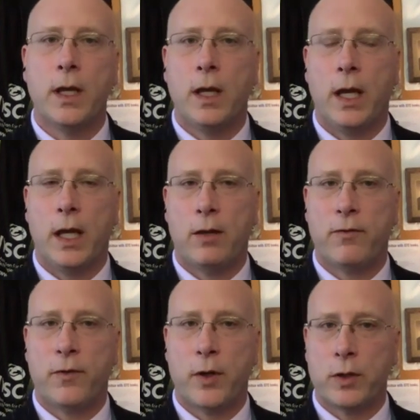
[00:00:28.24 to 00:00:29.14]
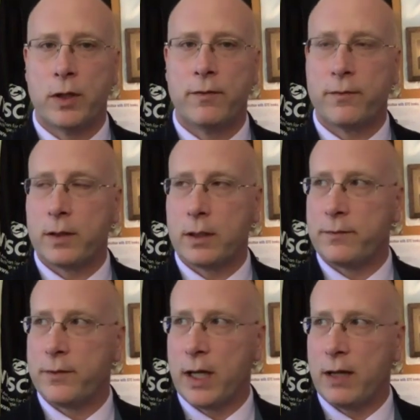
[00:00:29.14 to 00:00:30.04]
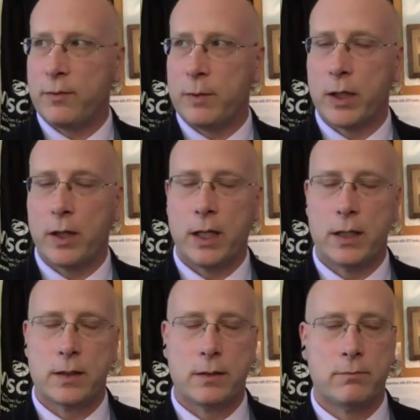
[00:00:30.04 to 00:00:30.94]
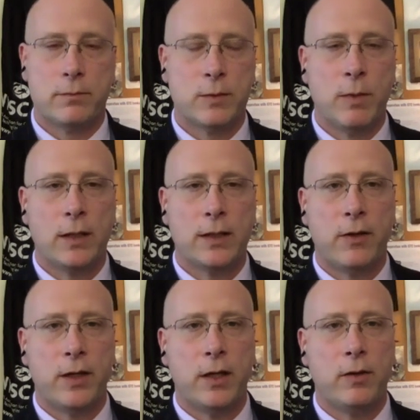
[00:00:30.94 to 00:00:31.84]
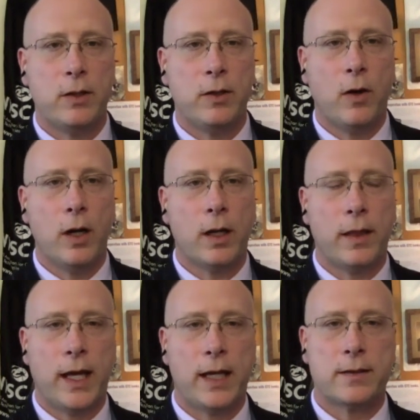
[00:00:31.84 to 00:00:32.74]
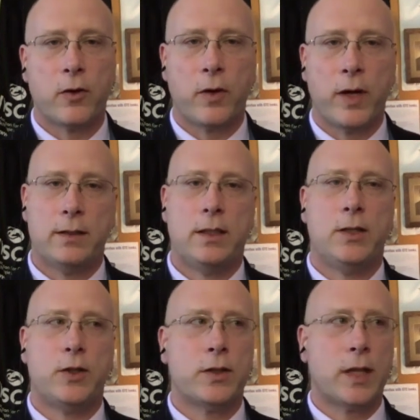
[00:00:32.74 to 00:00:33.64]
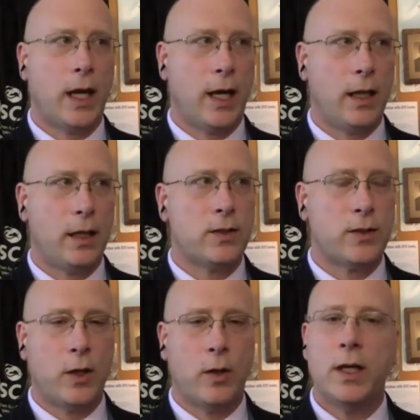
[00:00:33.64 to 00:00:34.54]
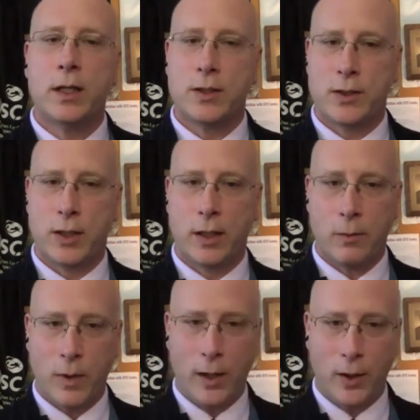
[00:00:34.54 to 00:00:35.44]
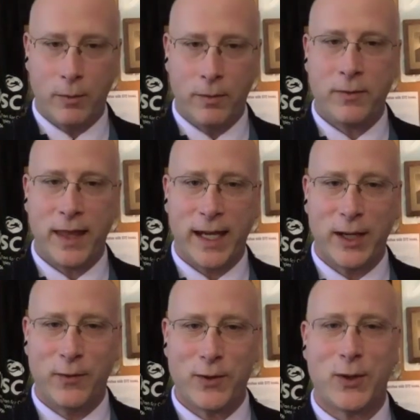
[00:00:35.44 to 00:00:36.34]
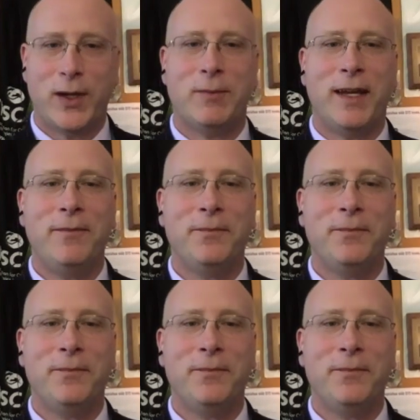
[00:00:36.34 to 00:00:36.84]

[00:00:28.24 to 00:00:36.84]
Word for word: And Fredonia, if you're not familiar, is small town here in New York that has a great teachers college. So, Jill, welcome. Thank you for joining me.